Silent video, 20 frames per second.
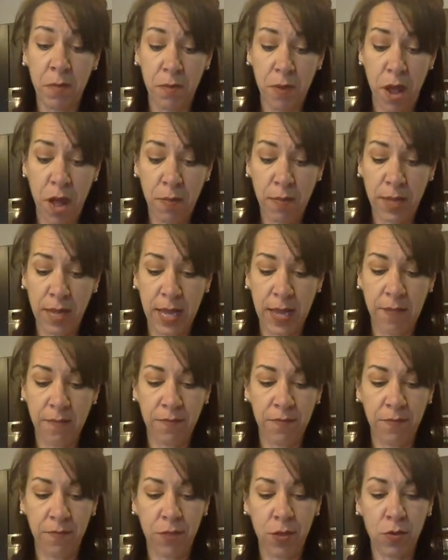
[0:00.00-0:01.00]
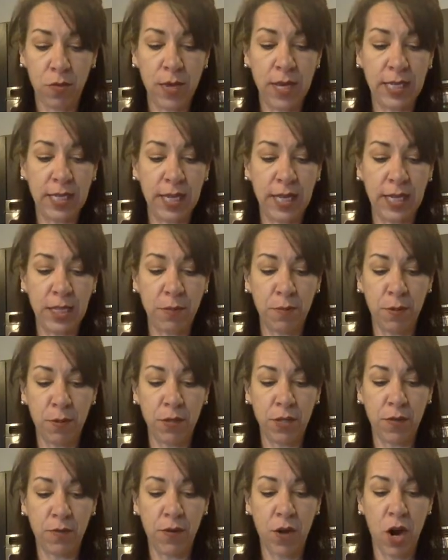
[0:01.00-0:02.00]
probably 3
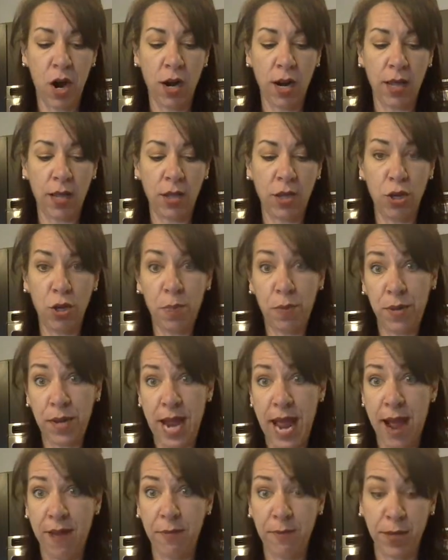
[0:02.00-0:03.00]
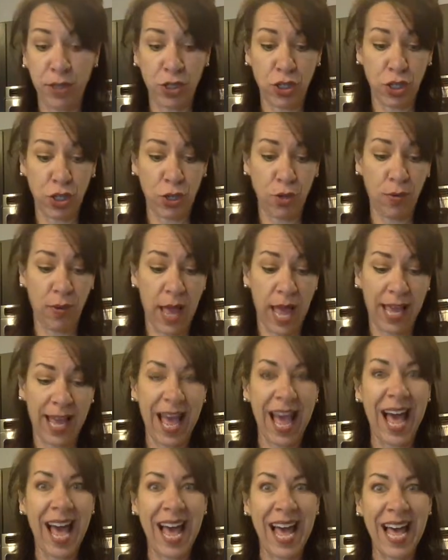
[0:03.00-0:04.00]
teaspoons of garlic. You put however much you like.
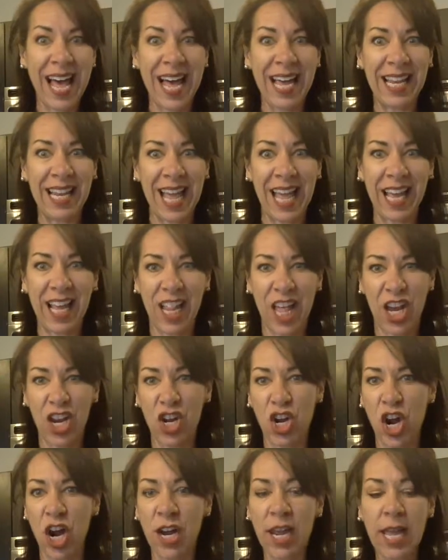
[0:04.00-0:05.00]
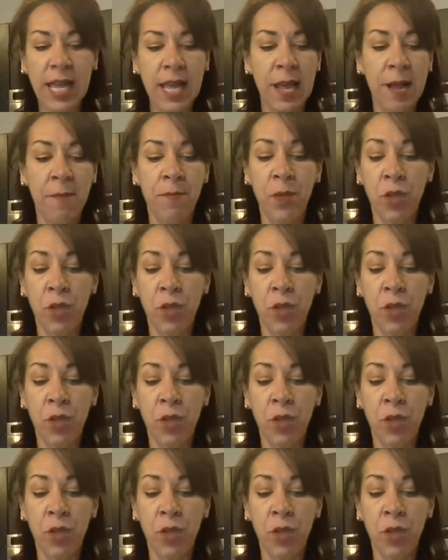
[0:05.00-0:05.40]
I like a lot of garlic.